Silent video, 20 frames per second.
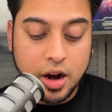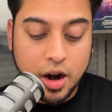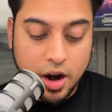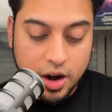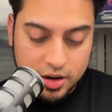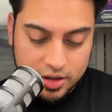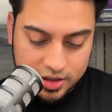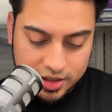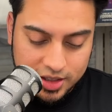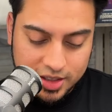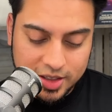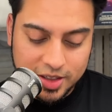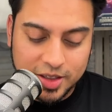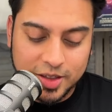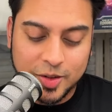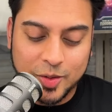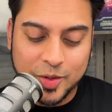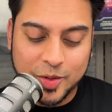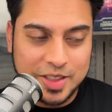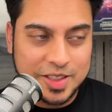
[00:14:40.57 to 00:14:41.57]

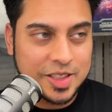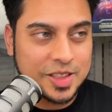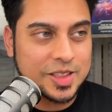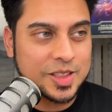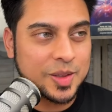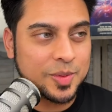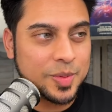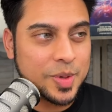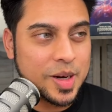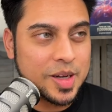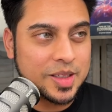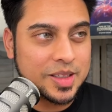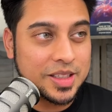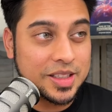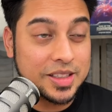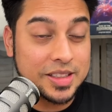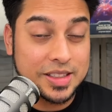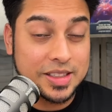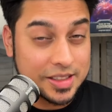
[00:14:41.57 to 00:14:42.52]
Arthur, Wizard's Apprentice.